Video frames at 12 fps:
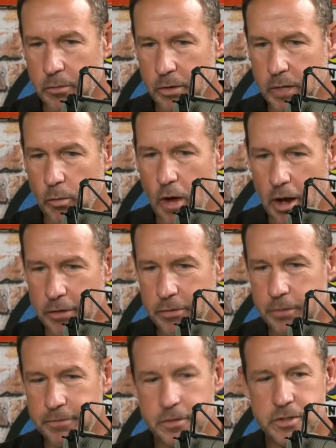And we're going to walk
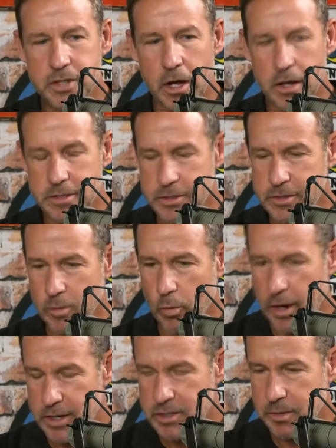through a few sauces and
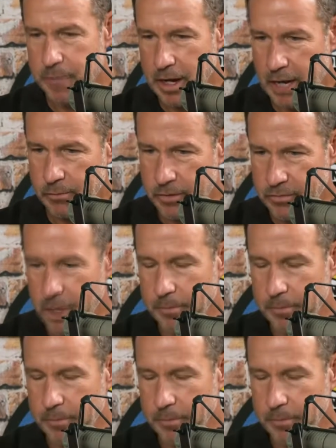why you should buy. We've done